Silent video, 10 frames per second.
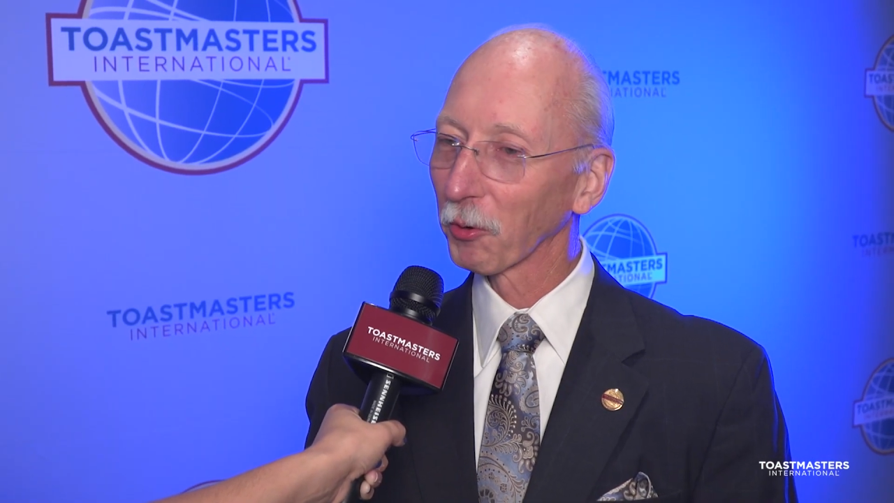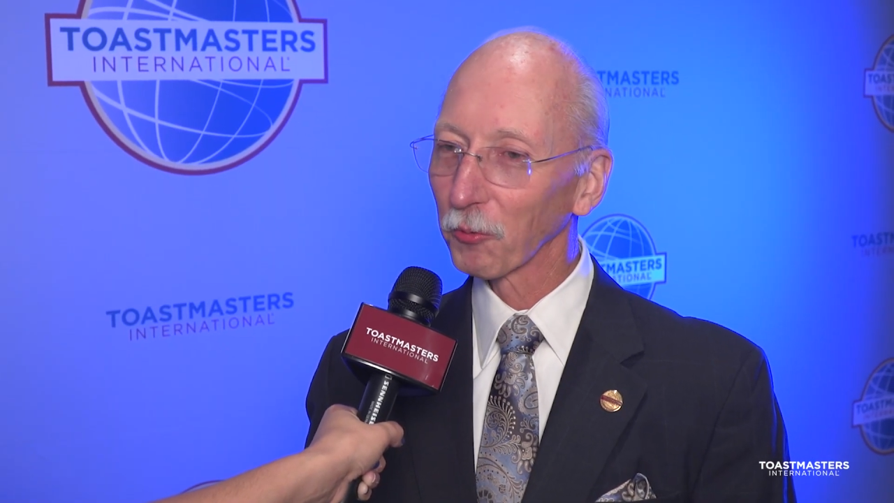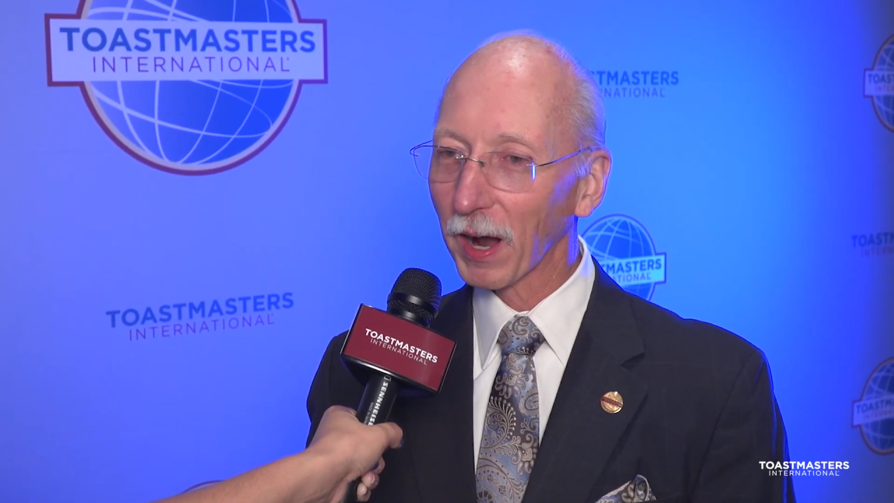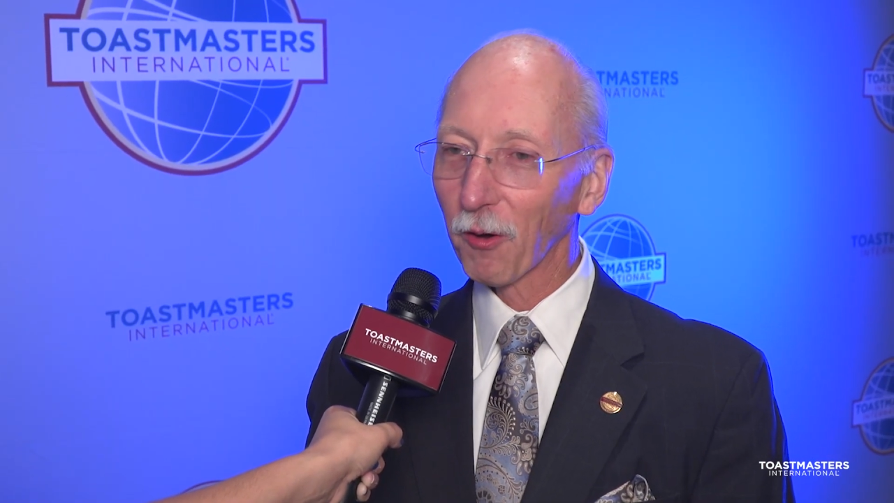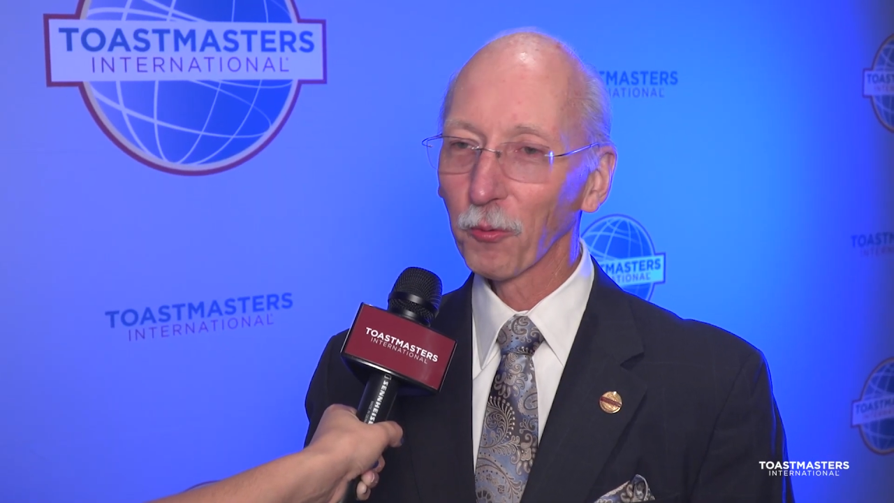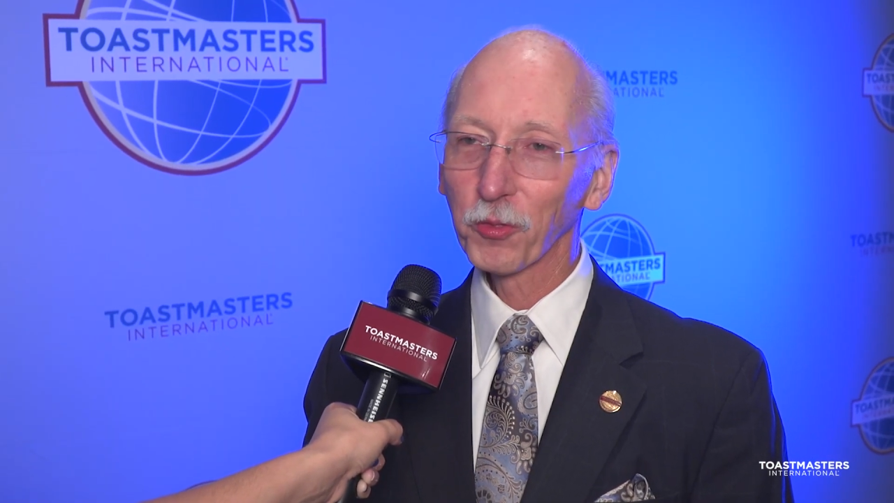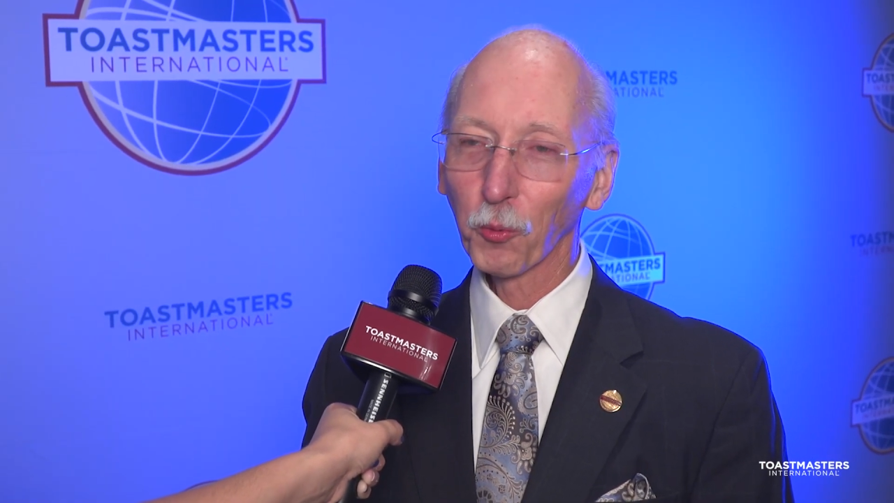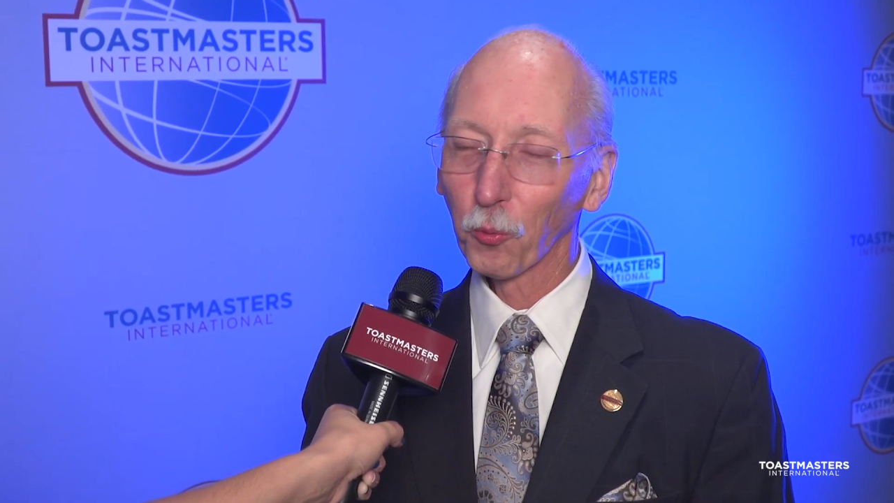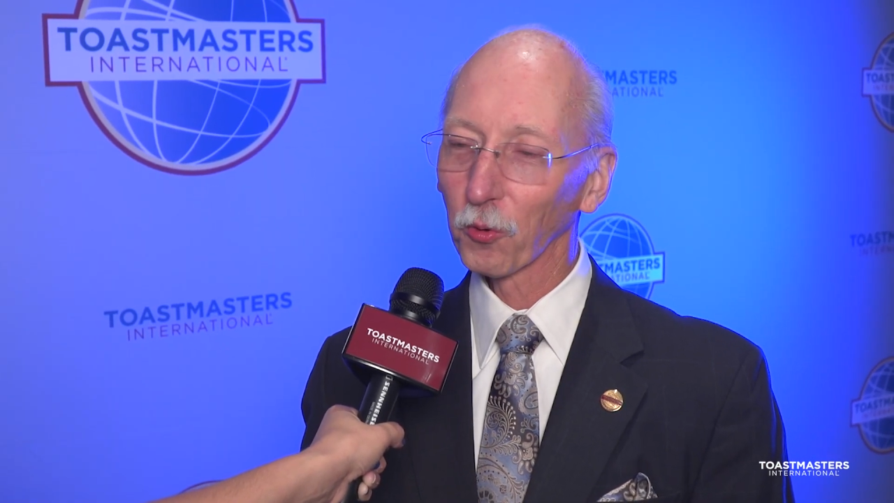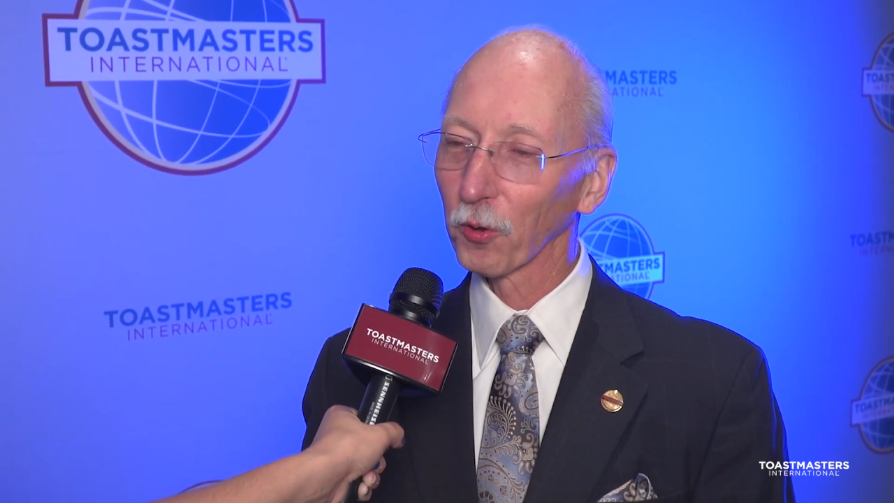around
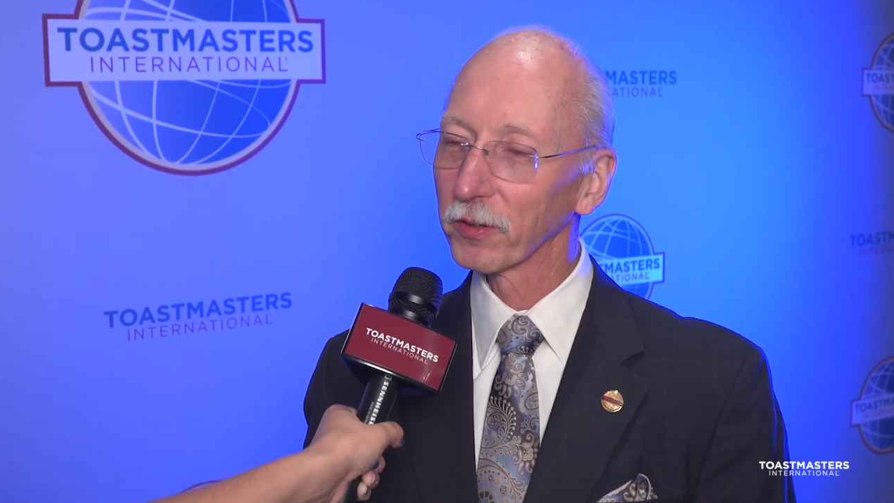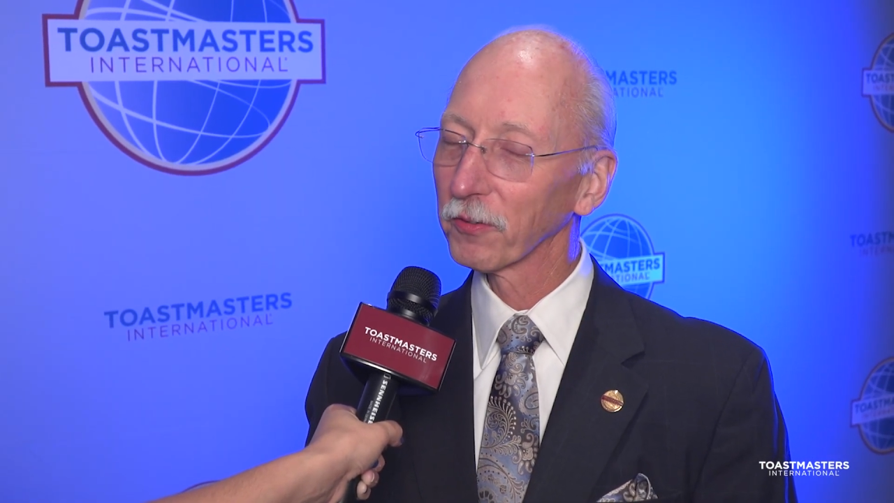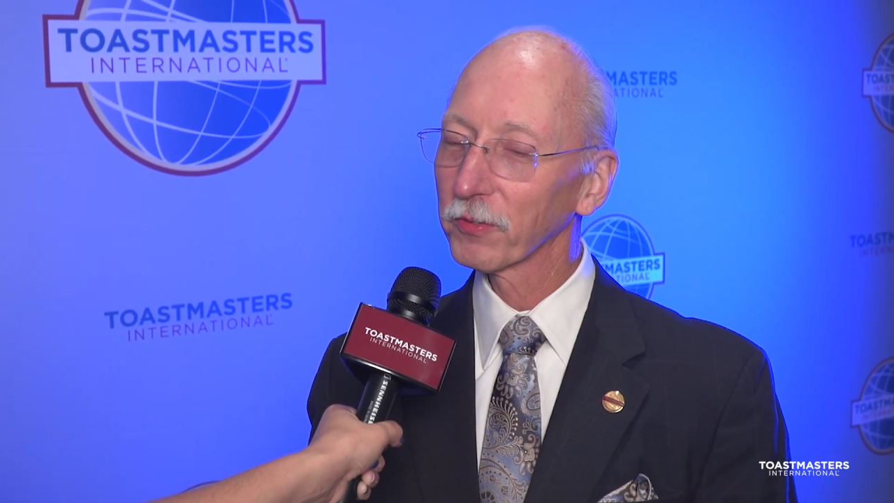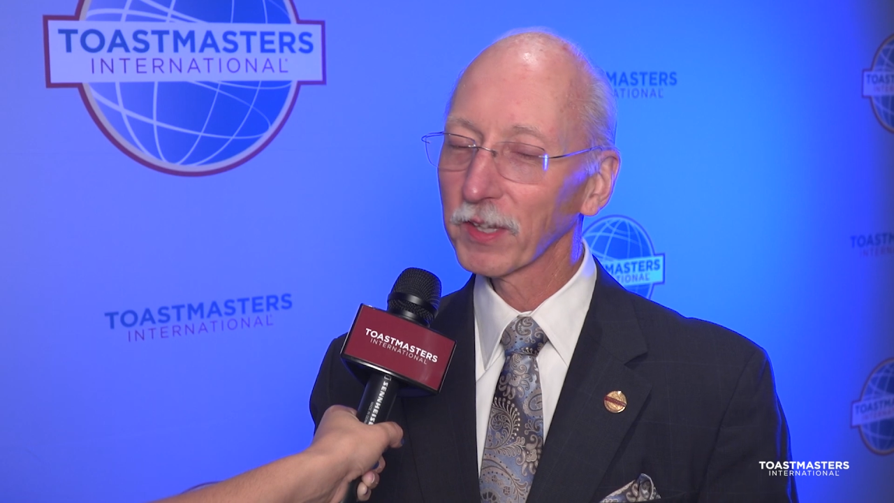the world of